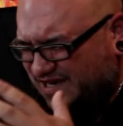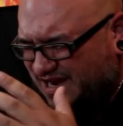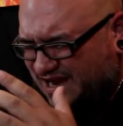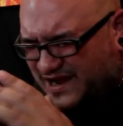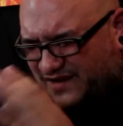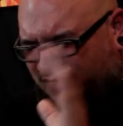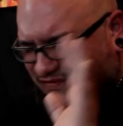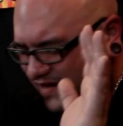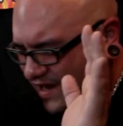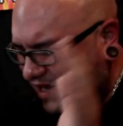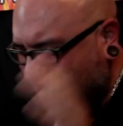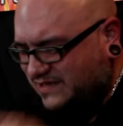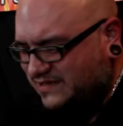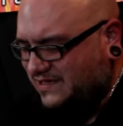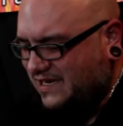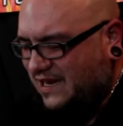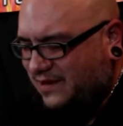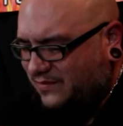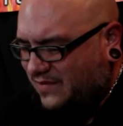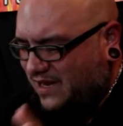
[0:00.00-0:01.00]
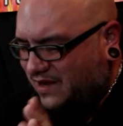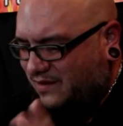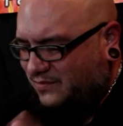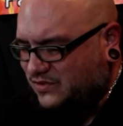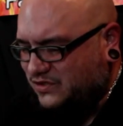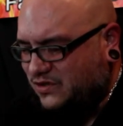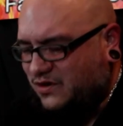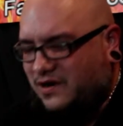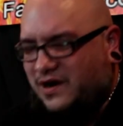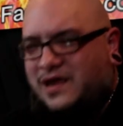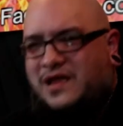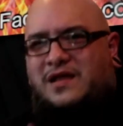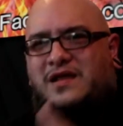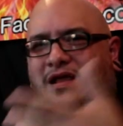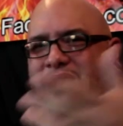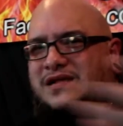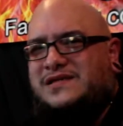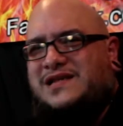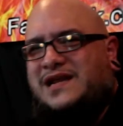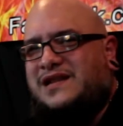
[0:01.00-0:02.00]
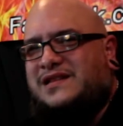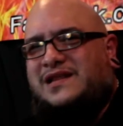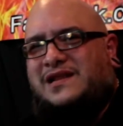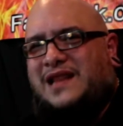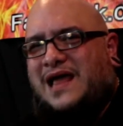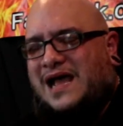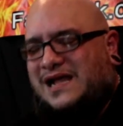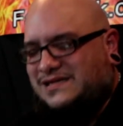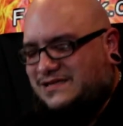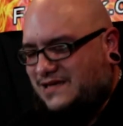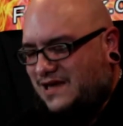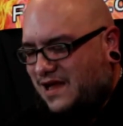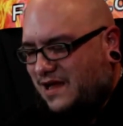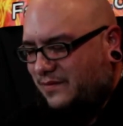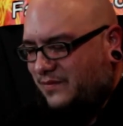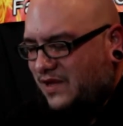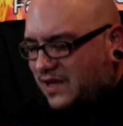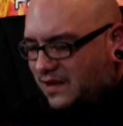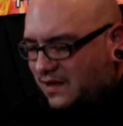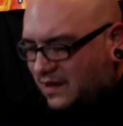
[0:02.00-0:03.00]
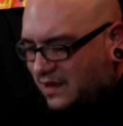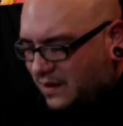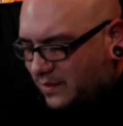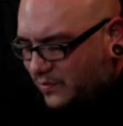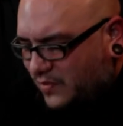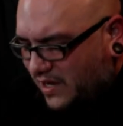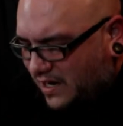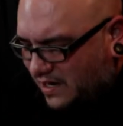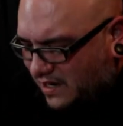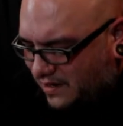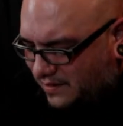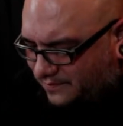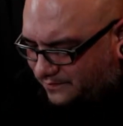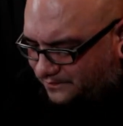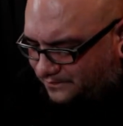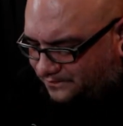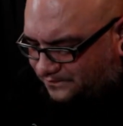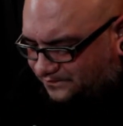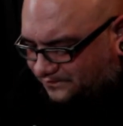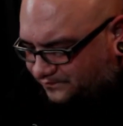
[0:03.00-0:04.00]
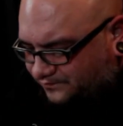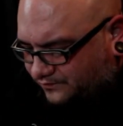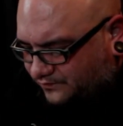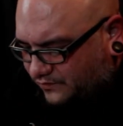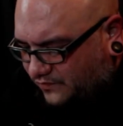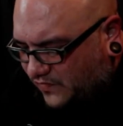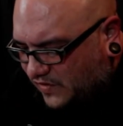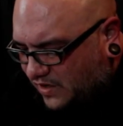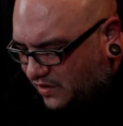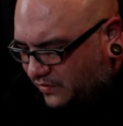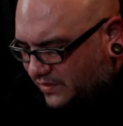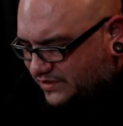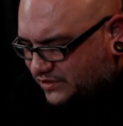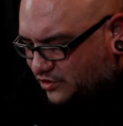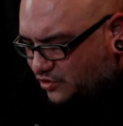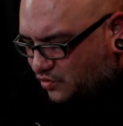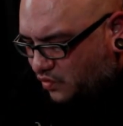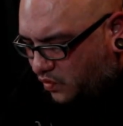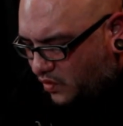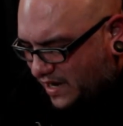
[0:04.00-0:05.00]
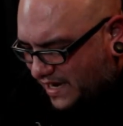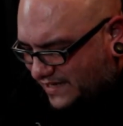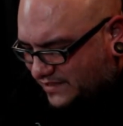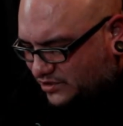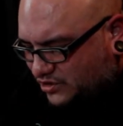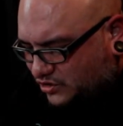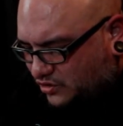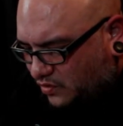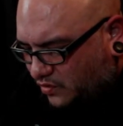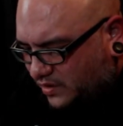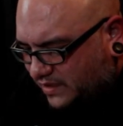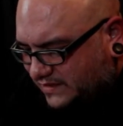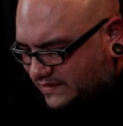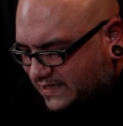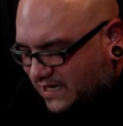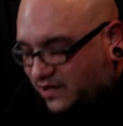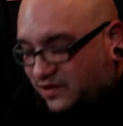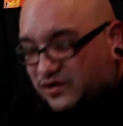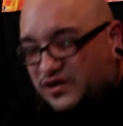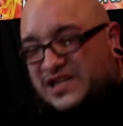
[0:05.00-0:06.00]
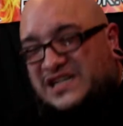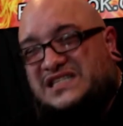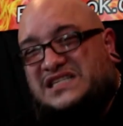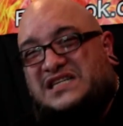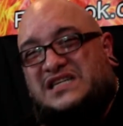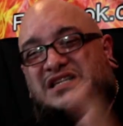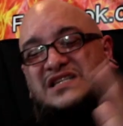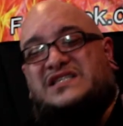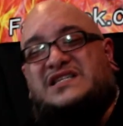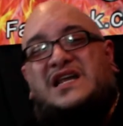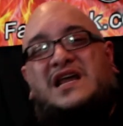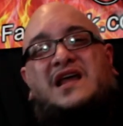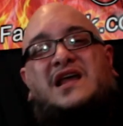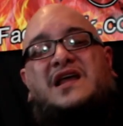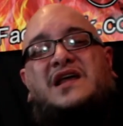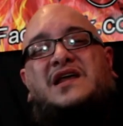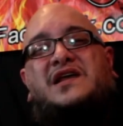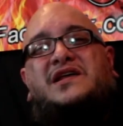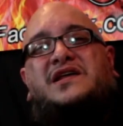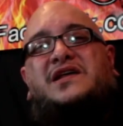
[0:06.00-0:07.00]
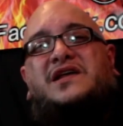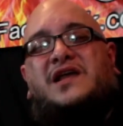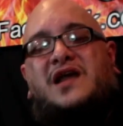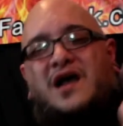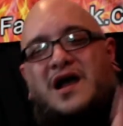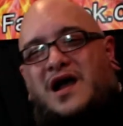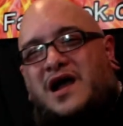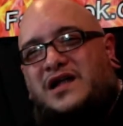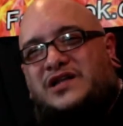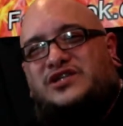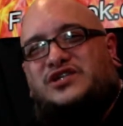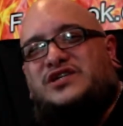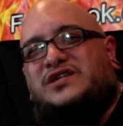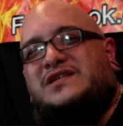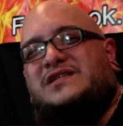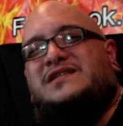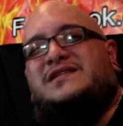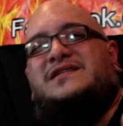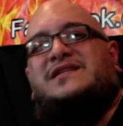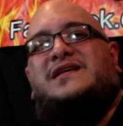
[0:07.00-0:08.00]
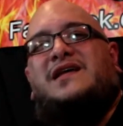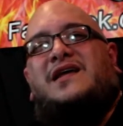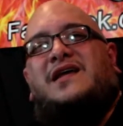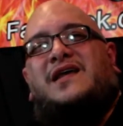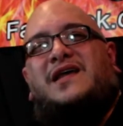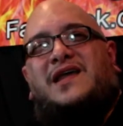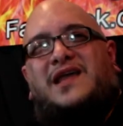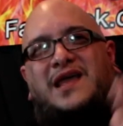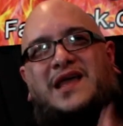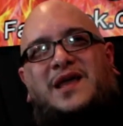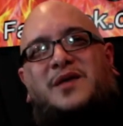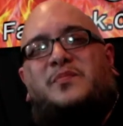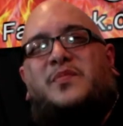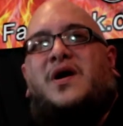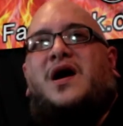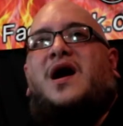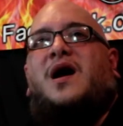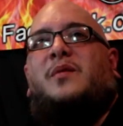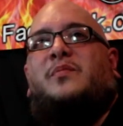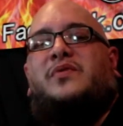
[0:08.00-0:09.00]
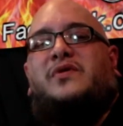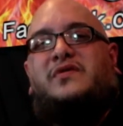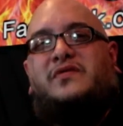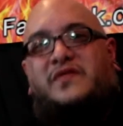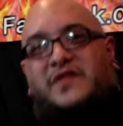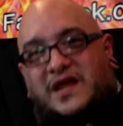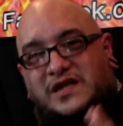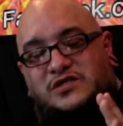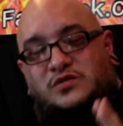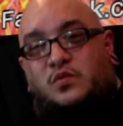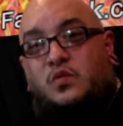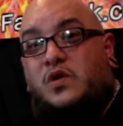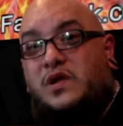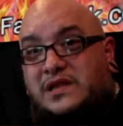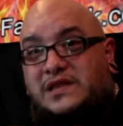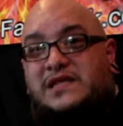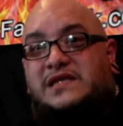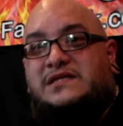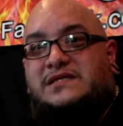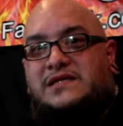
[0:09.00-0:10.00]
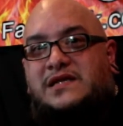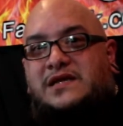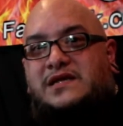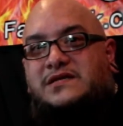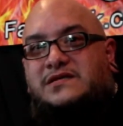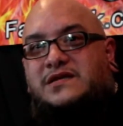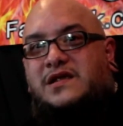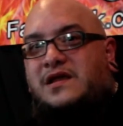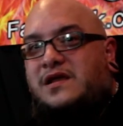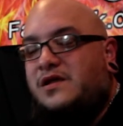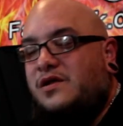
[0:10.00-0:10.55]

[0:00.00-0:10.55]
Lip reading: guy. I forgot his name now. I'm sorry. I said it the last time. But, he's a great storyteller. This is conscious hip hop. That's what this is.